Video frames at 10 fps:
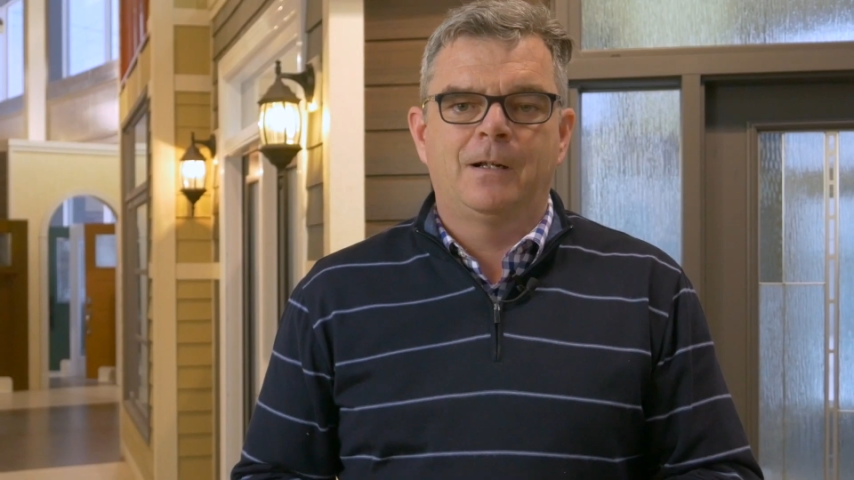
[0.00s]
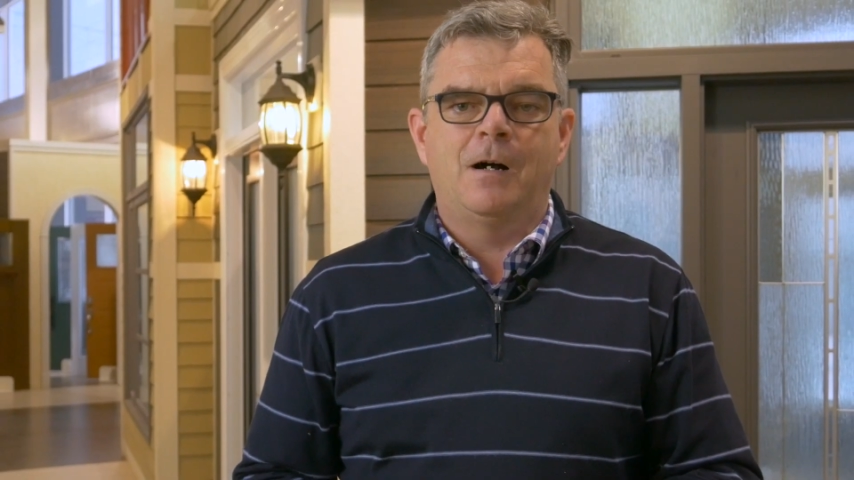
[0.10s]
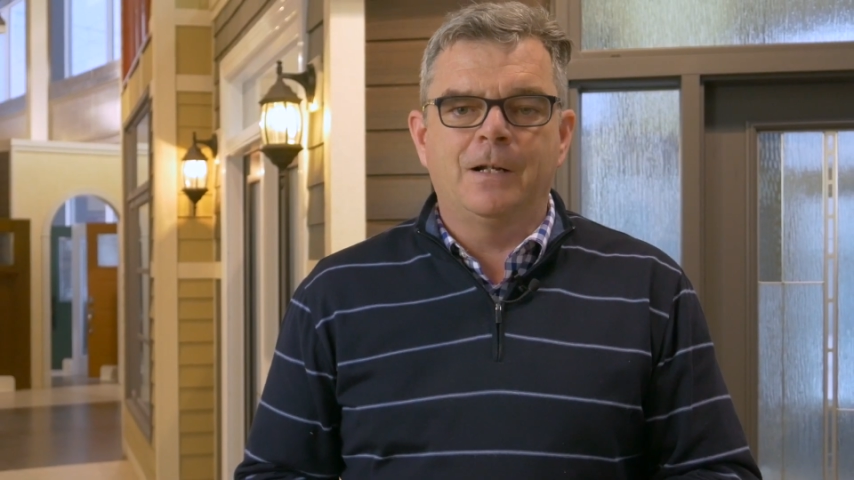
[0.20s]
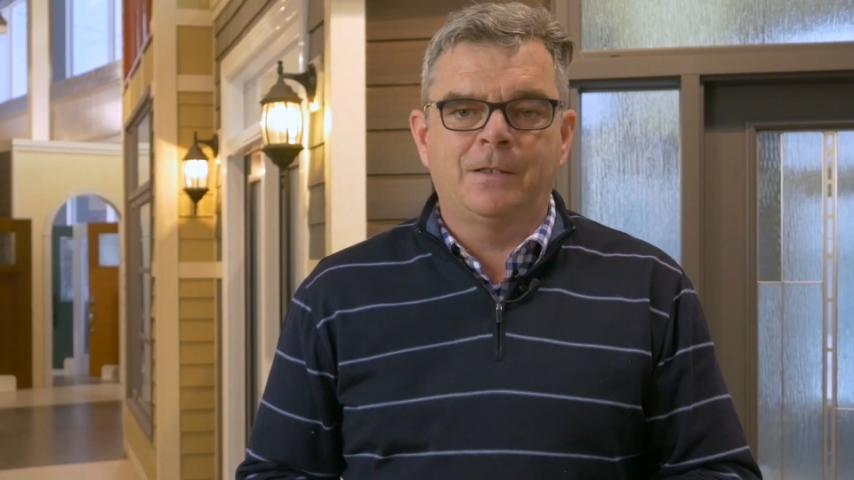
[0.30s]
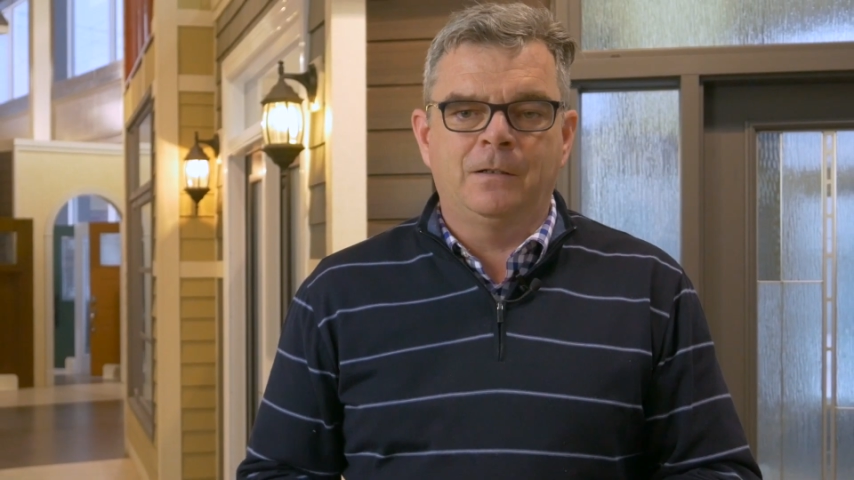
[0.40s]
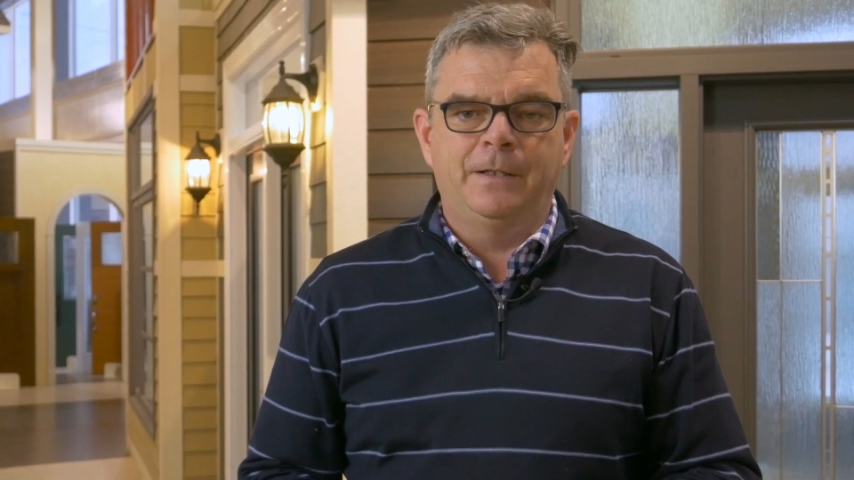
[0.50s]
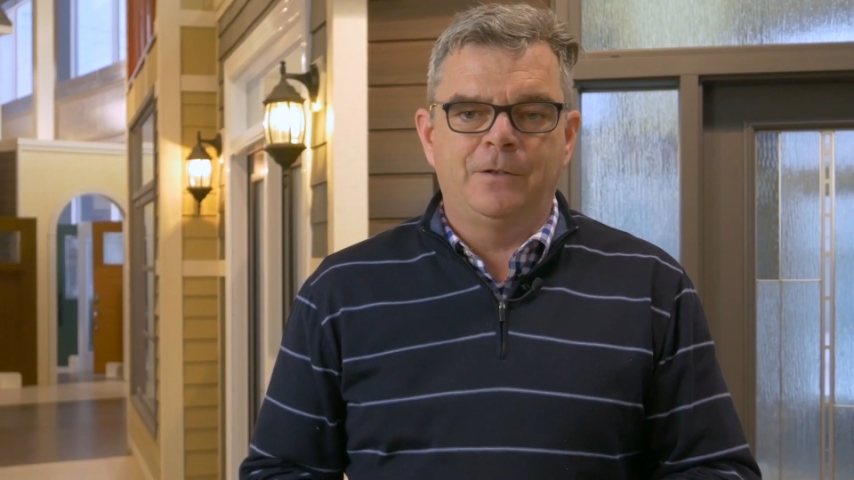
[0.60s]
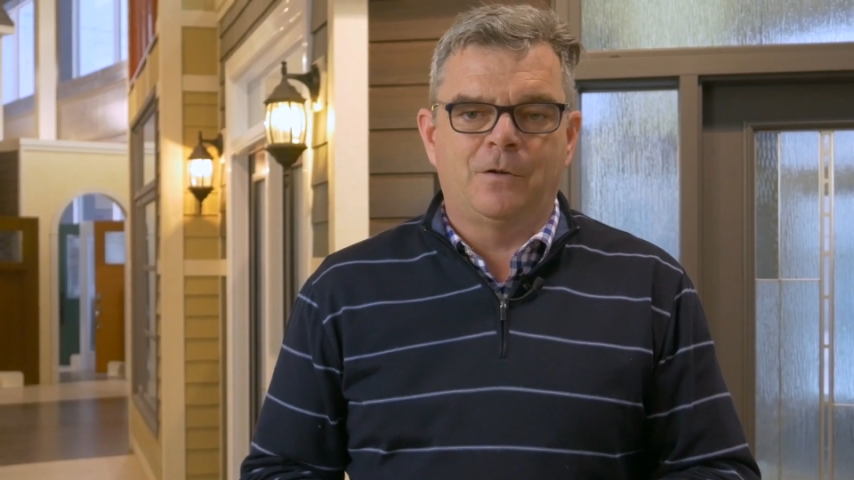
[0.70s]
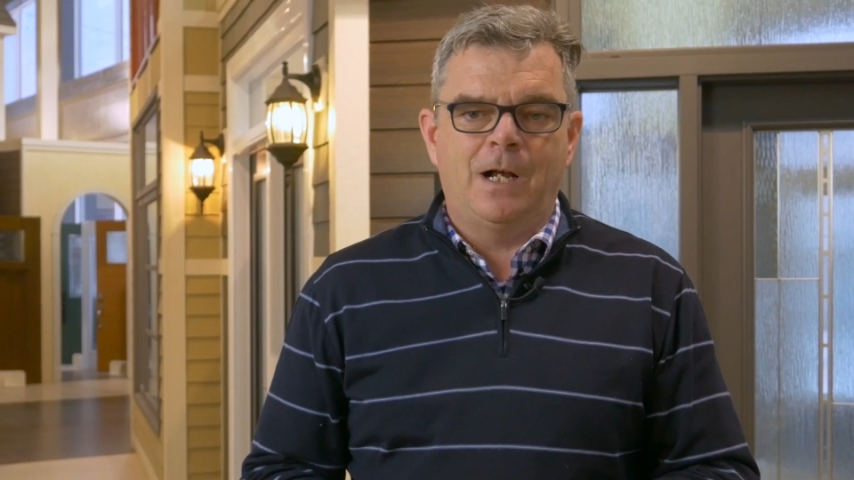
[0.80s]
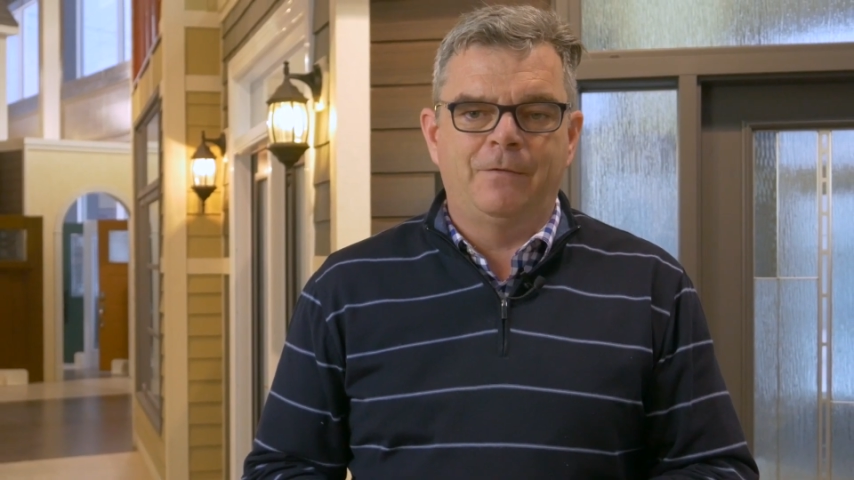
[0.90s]
constantly
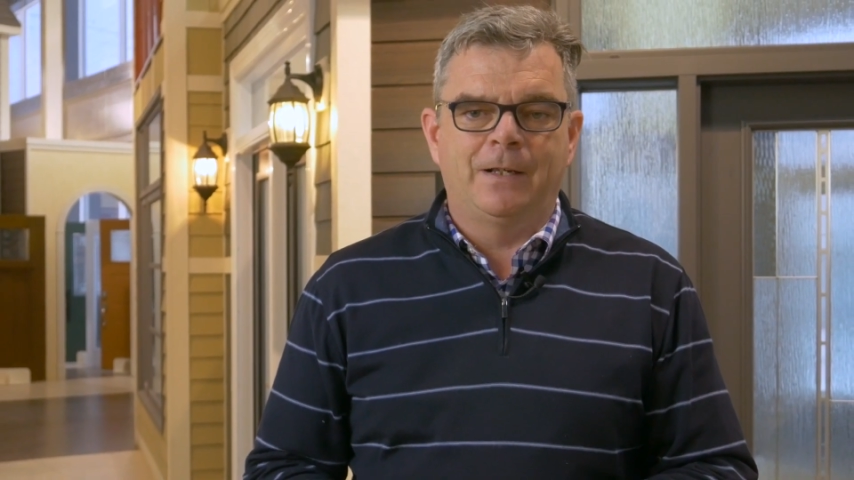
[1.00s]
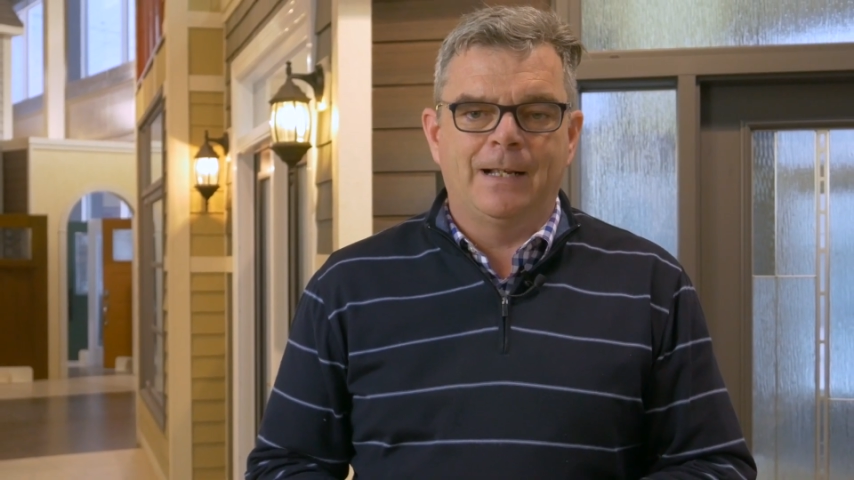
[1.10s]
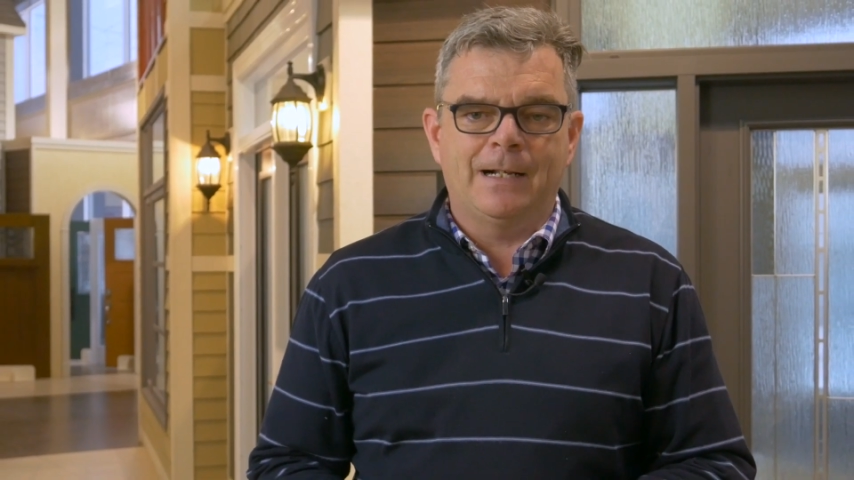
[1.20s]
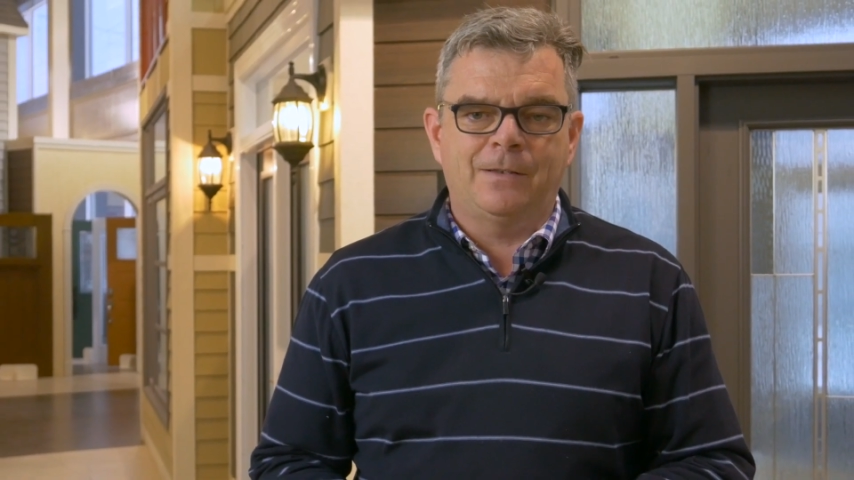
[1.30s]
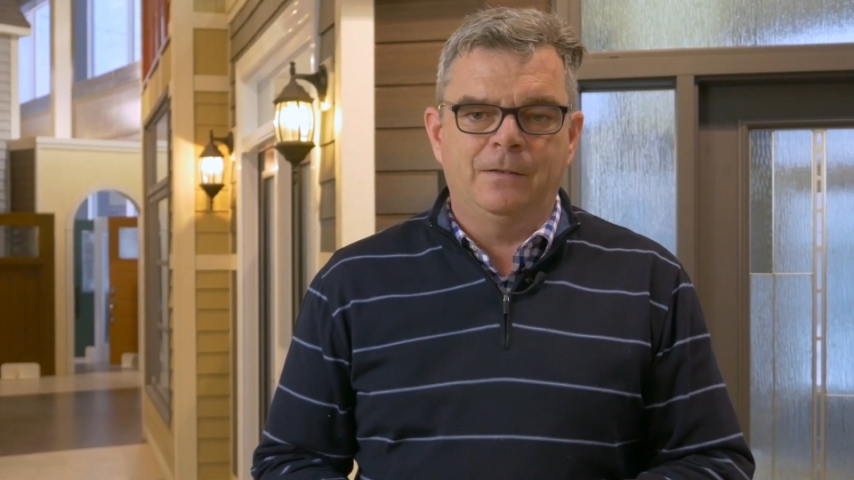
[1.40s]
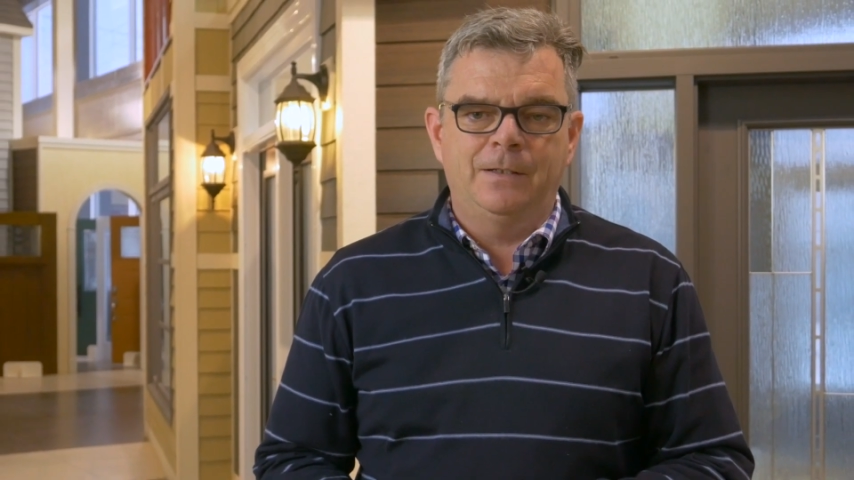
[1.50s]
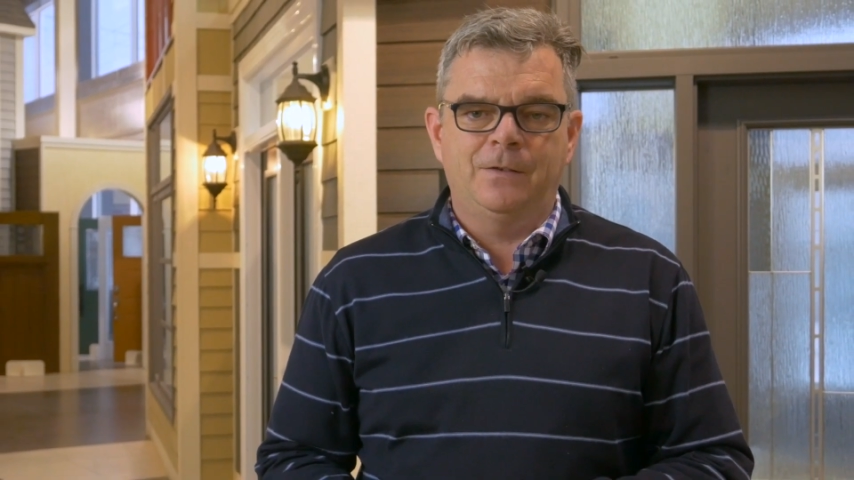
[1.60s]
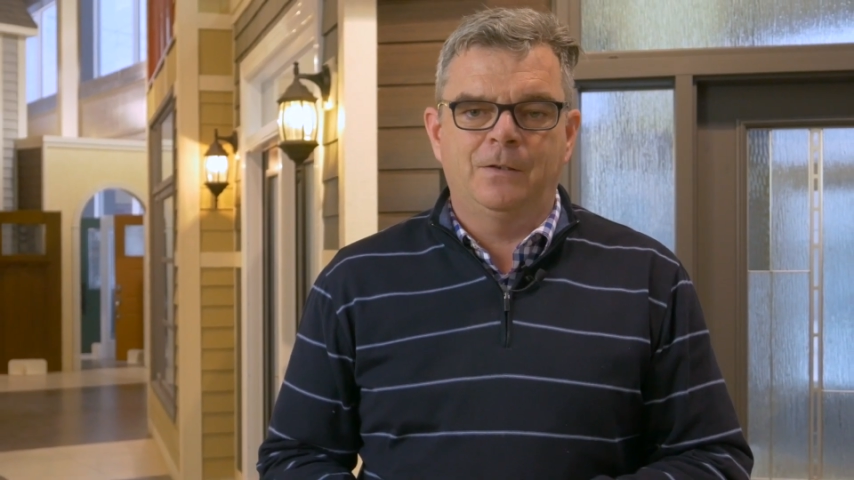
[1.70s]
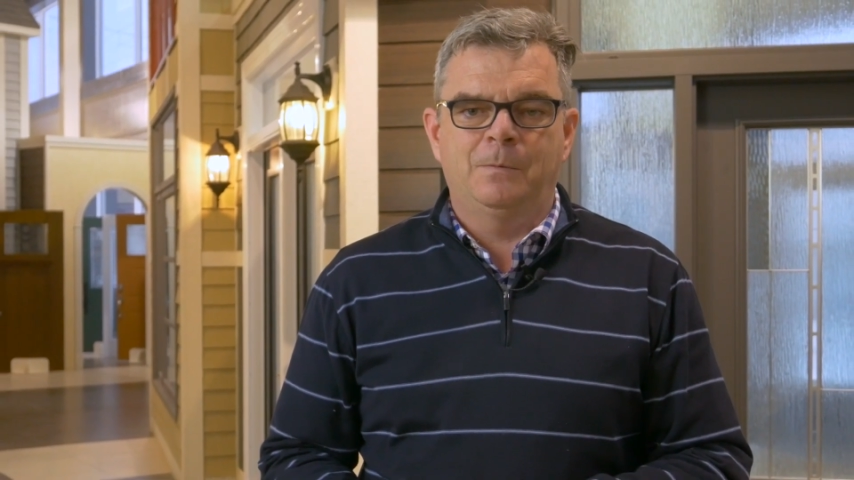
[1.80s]
driving excellence,